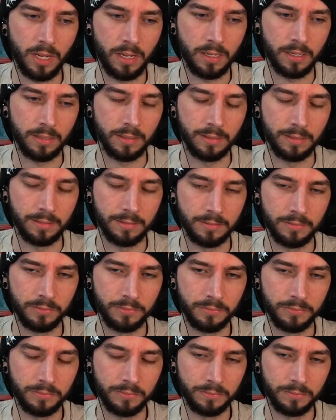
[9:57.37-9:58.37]
uh
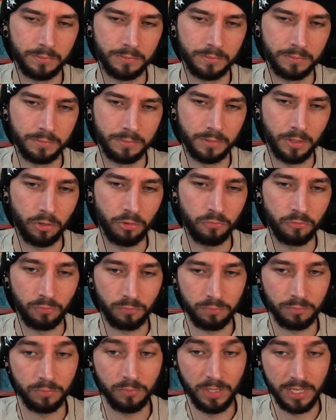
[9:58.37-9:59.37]

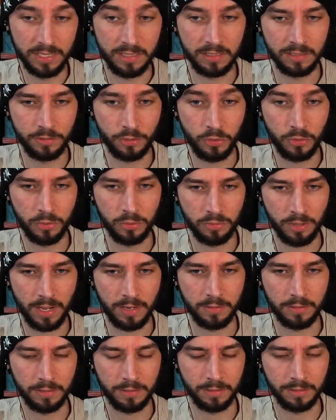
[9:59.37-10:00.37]
or listened to
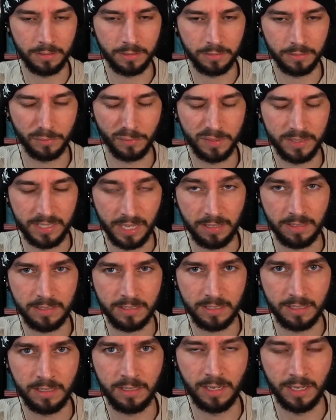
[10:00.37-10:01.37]
Crowd or
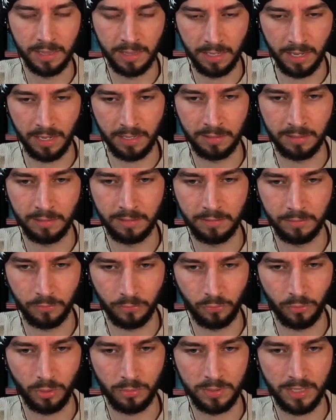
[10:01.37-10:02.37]
Zealot City and then
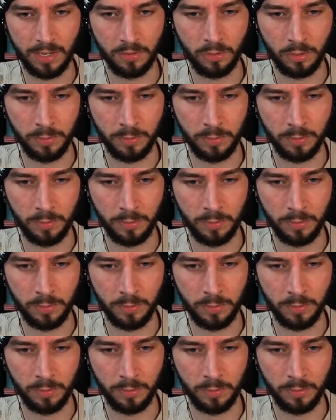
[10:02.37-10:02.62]
wrote down